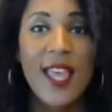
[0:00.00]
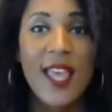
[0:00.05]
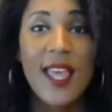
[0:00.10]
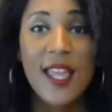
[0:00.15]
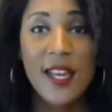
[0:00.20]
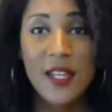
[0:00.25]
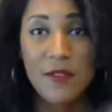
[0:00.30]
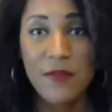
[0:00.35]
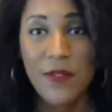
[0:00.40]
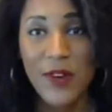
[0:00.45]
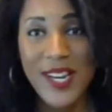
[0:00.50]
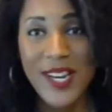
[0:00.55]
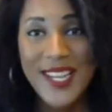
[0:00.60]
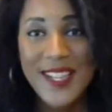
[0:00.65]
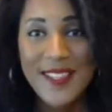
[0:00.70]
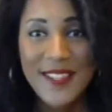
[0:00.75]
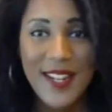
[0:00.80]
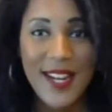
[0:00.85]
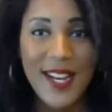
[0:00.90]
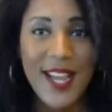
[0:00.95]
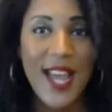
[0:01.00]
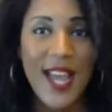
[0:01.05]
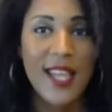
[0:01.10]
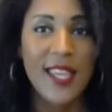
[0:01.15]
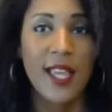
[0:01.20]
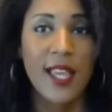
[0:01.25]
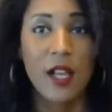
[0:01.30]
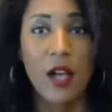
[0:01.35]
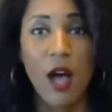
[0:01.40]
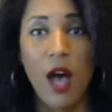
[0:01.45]
it is very easy to kind of
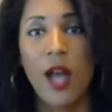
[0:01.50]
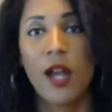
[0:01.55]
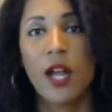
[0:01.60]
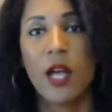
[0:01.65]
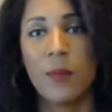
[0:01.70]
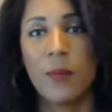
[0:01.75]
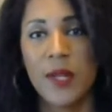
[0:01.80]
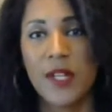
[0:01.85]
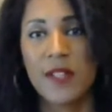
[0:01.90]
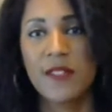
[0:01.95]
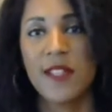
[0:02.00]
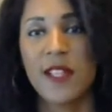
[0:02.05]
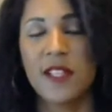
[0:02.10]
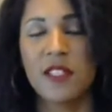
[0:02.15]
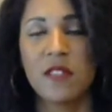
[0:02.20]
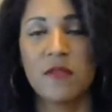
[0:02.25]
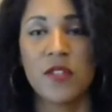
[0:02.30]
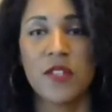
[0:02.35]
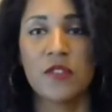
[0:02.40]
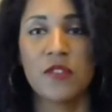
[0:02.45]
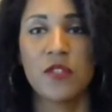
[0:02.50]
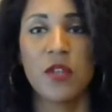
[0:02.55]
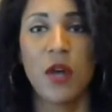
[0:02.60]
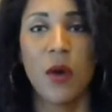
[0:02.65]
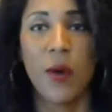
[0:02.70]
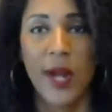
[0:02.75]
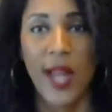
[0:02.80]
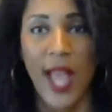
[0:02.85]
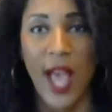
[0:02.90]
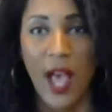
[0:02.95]
get caught up in a sense of just
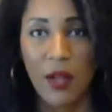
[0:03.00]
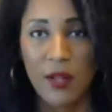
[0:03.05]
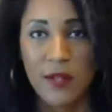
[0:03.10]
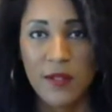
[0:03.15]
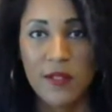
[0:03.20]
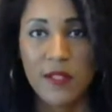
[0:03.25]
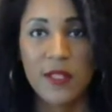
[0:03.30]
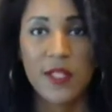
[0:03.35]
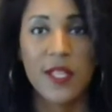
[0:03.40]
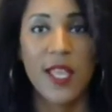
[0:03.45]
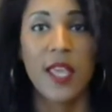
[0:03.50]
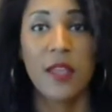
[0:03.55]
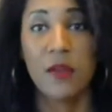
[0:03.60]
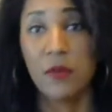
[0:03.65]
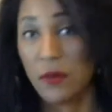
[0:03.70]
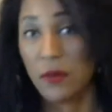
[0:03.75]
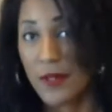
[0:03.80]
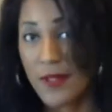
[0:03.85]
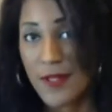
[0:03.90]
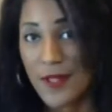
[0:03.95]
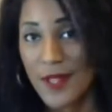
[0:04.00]
going out to get yours.